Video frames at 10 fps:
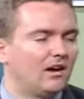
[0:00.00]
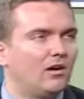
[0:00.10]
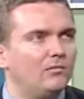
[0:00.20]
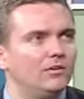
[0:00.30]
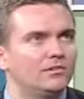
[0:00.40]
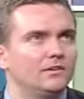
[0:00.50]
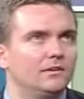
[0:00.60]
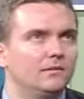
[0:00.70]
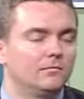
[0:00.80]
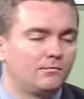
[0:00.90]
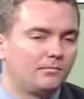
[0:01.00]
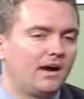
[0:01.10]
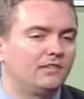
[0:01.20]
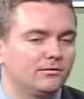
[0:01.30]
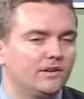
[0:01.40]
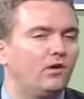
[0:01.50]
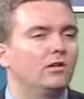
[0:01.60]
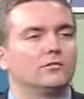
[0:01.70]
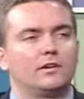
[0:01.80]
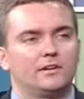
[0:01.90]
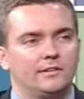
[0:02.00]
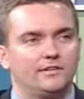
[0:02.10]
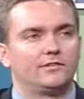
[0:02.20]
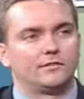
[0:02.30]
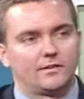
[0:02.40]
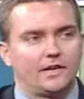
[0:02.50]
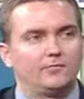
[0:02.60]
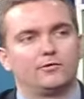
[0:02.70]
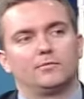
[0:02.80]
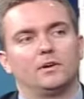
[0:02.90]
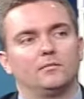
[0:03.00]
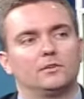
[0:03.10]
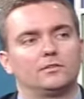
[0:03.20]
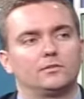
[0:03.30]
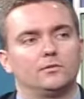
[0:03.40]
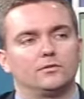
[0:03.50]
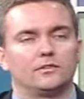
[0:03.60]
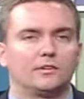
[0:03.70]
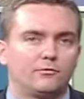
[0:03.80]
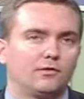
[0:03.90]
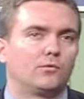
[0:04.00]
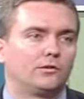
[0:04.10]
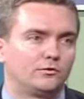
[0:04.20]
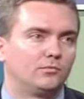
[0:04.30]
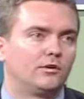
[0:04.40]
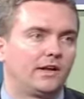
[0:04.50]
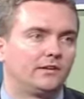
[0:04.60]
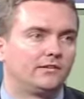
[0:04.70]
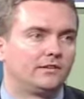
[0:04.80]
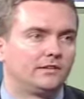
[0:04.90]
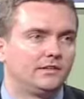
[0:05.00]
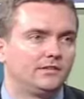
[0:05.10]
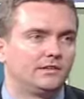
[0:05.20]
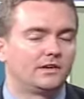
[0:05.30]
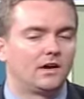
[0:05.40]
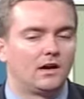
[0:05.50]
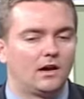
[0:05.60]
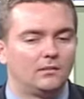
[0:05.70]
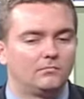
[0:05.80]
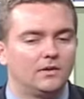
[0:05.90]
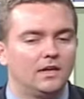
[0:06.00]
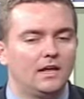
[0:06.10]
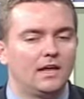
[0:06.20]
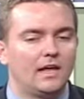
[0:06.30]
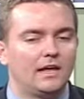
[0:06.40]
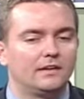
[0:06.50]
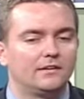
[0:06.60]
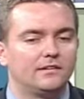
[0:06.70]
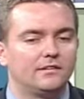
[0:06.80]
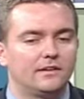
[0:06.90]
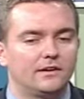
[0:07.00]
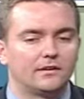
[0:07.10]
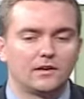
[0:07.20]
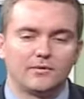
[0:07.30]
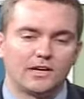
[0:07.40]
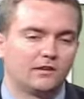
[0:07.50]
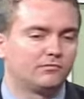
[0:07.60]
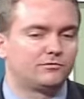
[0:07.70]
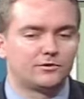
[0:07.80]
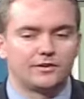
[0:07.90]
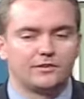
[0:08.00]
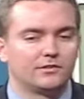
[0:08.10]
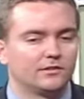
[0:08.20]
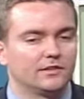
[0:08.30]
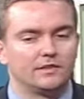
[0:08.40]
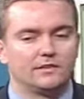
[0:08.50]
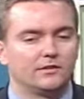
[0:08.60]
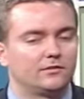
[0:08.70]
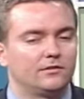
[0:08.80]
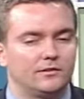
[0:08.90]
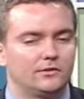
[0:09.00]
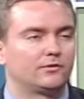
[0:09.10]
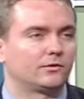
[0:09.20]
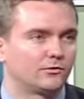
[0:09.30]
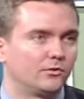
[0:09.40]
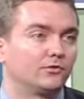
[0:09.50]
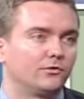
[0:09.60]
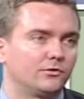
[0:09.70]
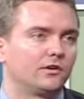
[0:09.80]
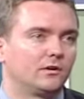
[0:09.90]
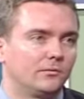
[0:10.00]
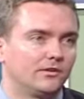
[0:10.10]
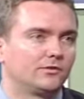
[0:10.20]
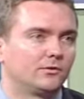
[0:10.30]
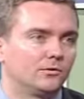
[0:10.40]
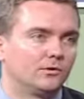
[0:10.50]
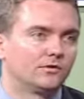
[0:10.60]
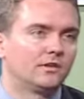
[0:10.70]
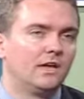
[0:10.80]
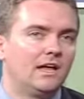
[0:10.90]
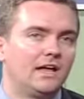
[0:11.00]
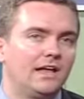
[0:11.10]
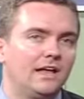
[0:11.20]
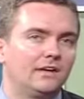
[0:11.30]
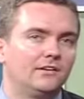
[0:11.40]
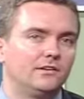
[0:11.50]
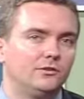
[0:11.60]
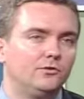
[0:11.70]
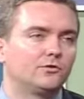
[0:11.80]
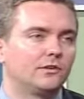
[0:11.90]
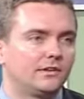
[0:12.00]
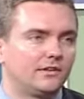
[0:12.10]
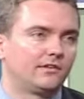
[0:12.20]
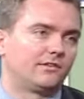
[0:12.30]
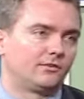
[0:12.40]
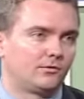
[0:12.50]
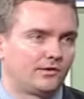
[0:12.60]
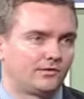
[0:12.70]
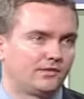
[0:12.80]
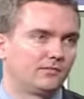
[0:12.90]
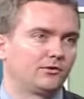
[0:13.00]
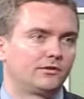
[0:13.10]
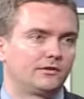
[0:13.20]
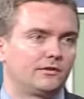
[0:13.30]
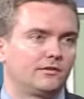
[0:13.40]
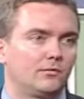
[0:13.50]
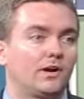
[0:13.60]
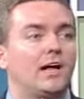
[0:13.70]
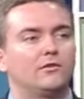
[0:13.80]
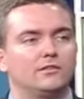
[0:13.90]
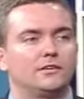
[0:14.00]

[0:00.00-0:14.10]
Almost, possibly all of our teachers came from public schools, except for the ones who are brand new to teaching. Um, and they're coming out of traditionally dis- district schools, usually urban schools, and usually they're in a situation similar to the one I was